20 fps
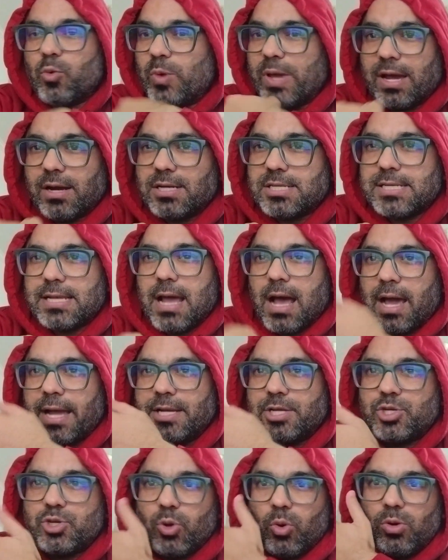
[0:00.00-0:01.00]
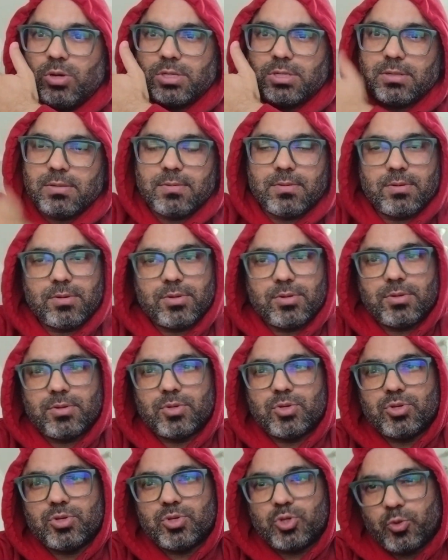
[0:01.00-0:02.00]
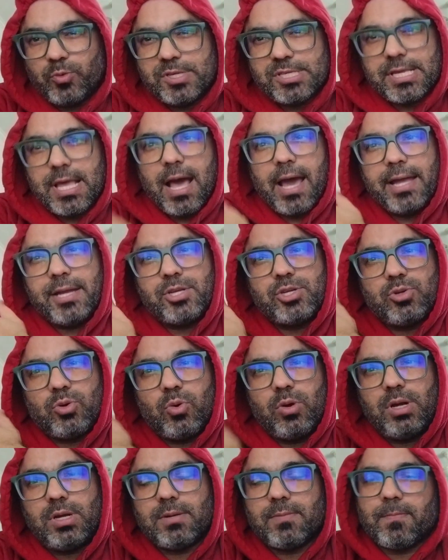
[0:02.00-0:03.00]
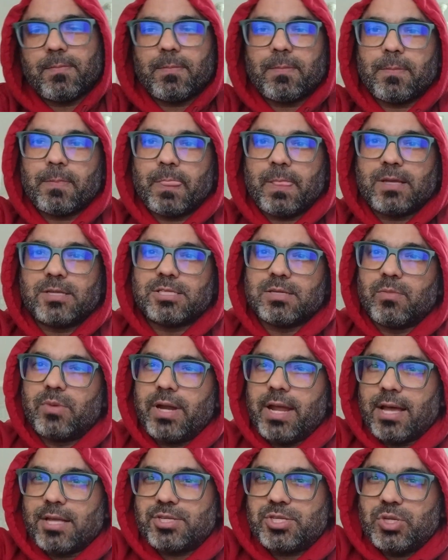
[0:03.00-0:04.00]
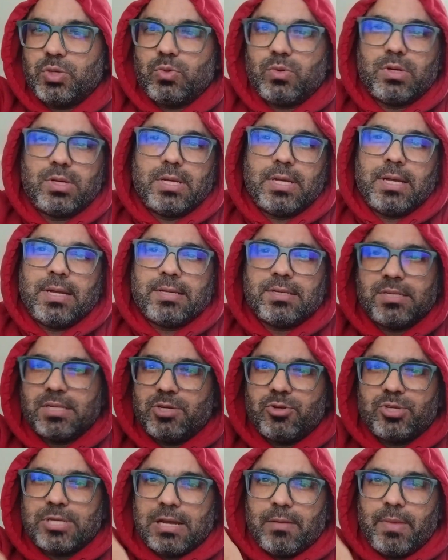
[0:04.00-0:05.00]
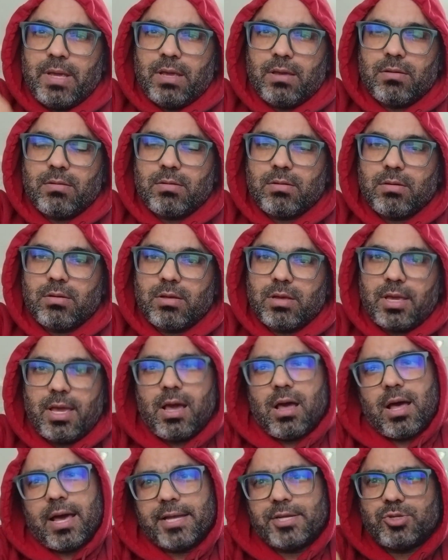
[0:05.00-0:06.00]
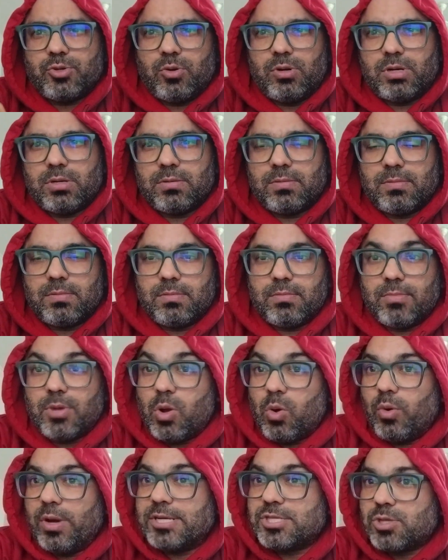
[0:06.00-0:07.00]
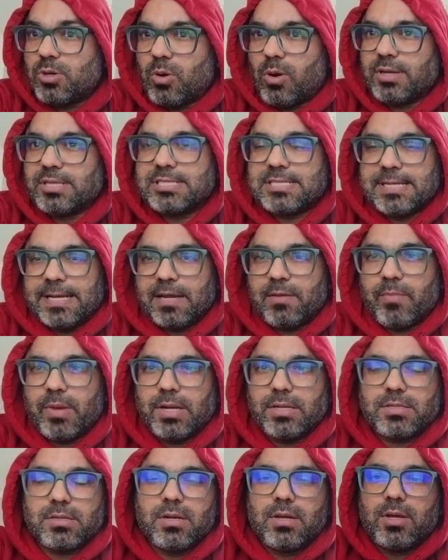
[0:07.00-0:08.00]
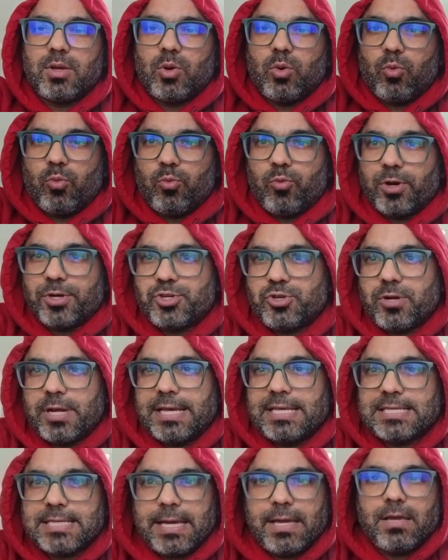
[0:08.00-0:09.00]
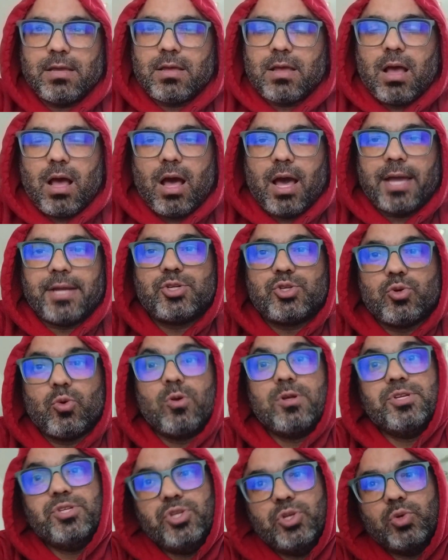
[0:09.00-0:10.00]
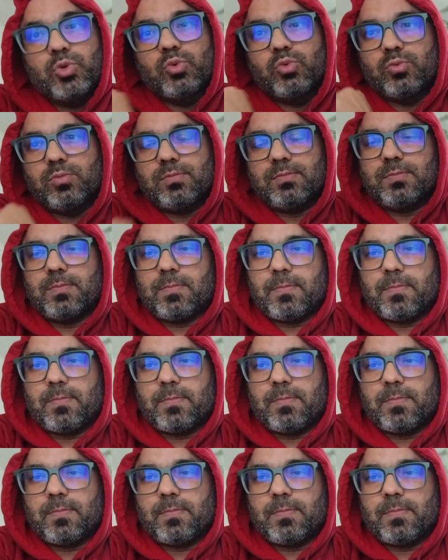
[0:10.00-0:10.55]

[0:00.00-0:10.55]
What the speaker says: We can't say I told. Do we say I told? Somebody asked you, did you tell me? Yeah, I told. No, it's wrong statement. What should I say? I told you.